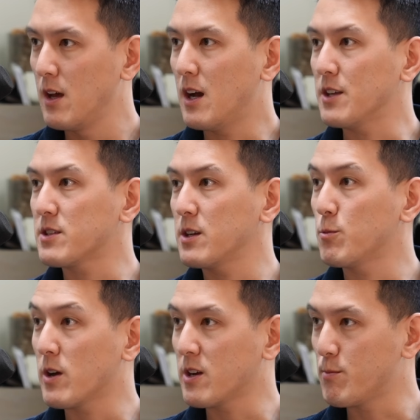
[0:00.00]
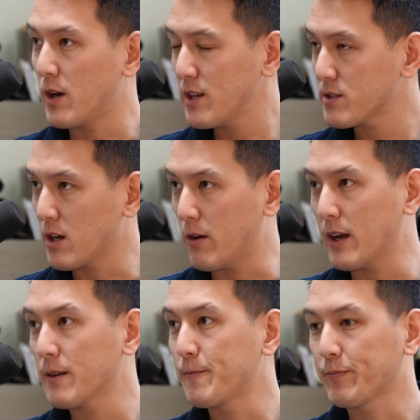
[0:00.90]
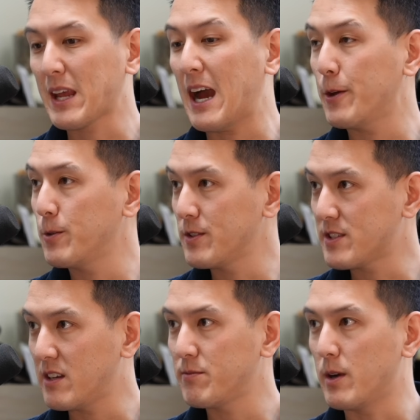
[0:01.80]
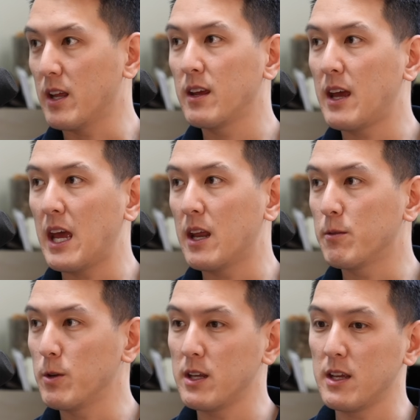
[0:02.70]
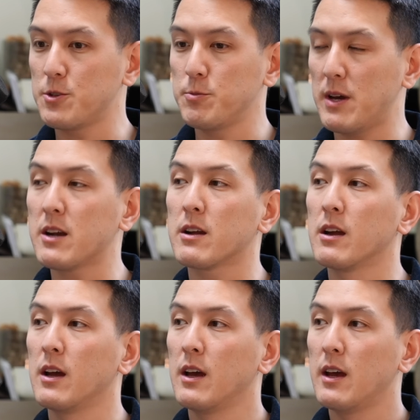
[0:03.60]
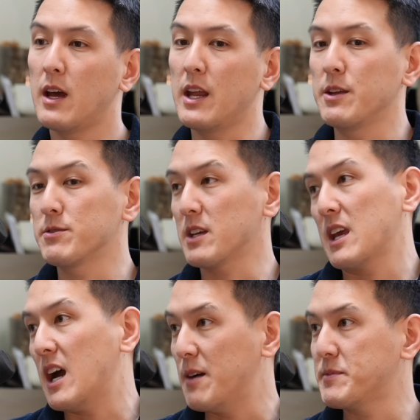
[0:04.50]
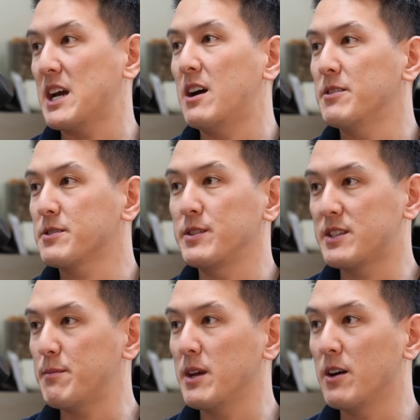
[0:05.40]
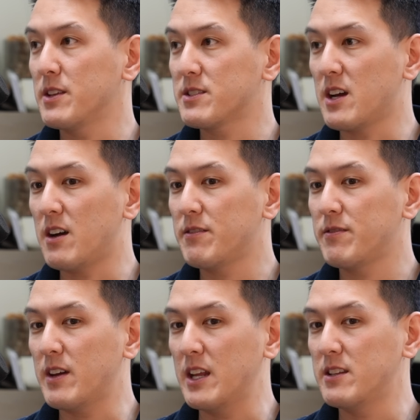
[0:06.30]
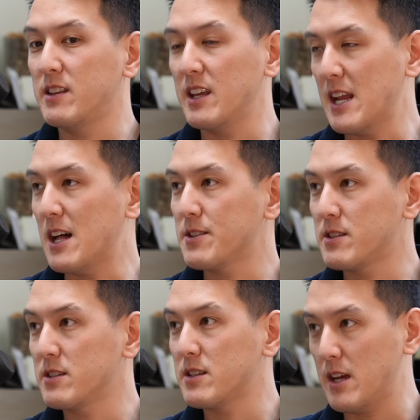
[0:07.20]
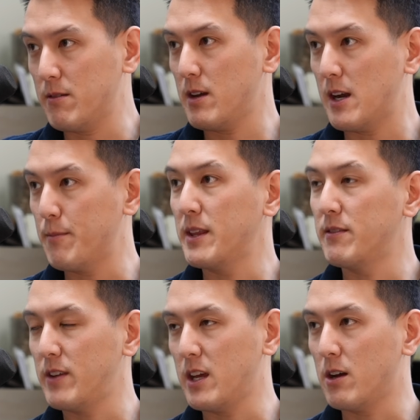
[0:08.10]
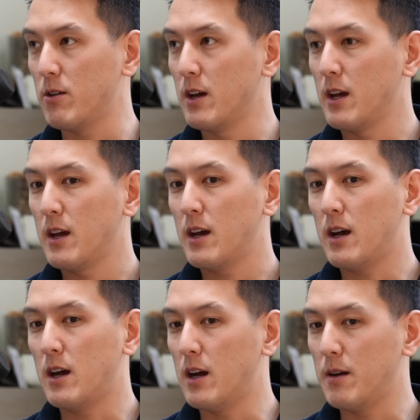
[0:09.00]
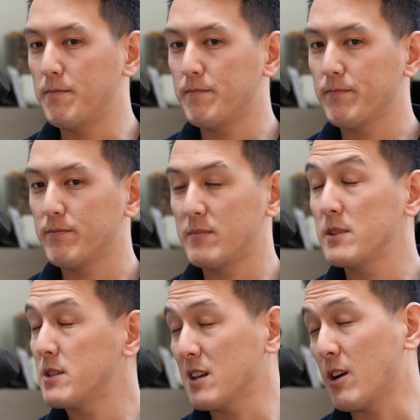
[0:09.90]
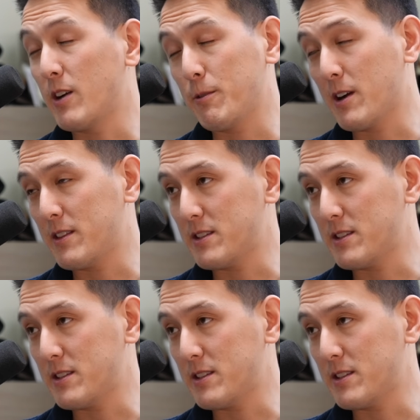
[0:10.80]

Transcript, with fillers: I'll tell you where your money is going how you can save money and we can get you better. And he was like, yeah, I'm down. So he sent me all this stuff and I did the analysis and I, and I made the video. Um, didn't go anywhere at the